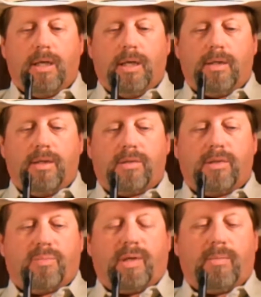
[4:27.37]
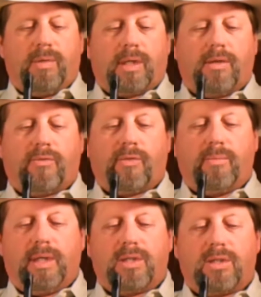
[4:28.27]
This is public
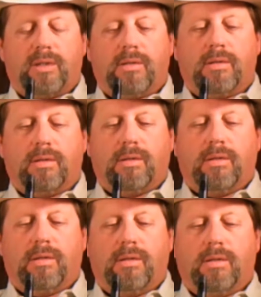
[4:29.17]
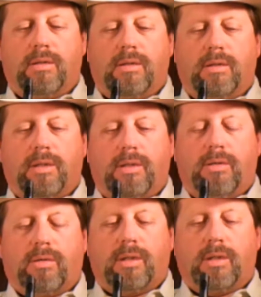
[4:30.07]
information, and
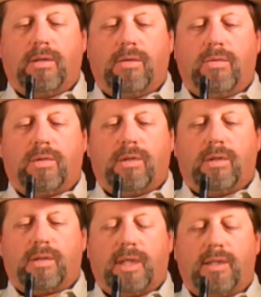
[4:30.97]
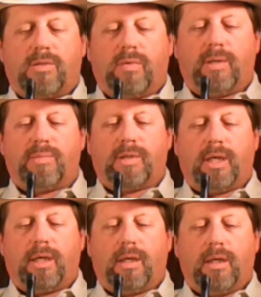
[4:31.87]
you can go to the state's
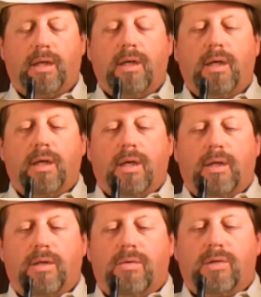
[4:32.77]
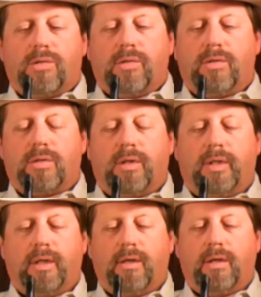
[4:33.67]
website and do a search on
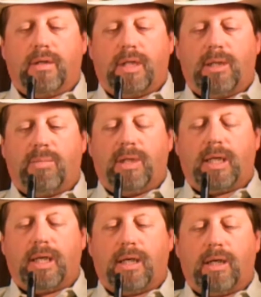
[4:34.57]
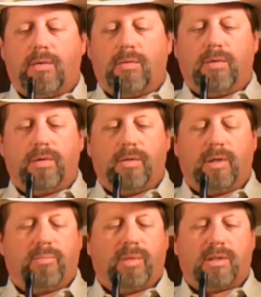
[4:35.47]
their DBA or
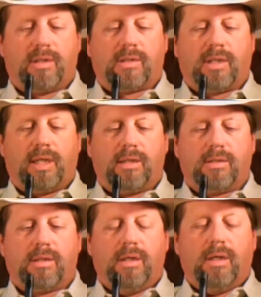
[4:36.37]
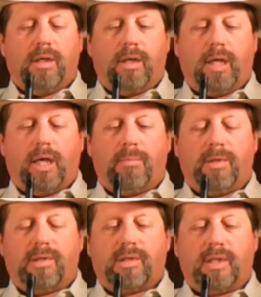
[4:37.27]
doing business as name
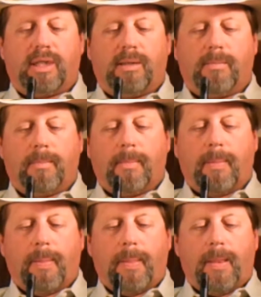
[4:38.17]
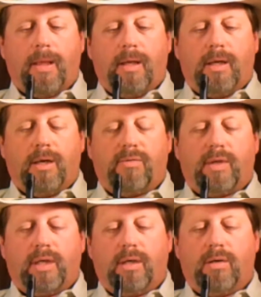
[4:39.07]
and see. If
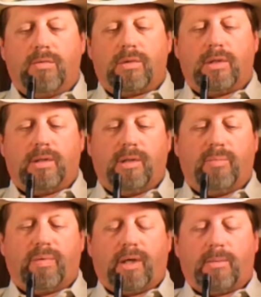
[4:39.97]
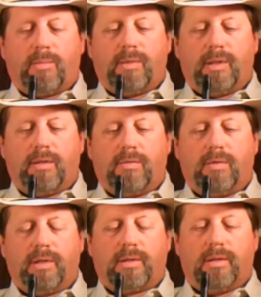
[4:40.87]
they don't, you probably don't
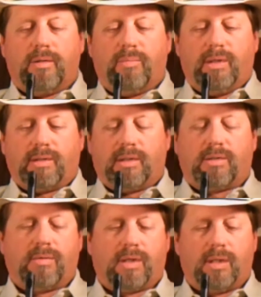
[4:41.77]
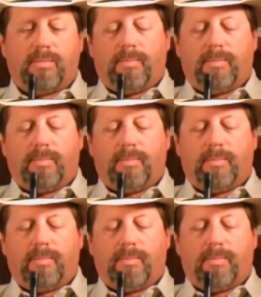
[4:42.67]
want to do business with them.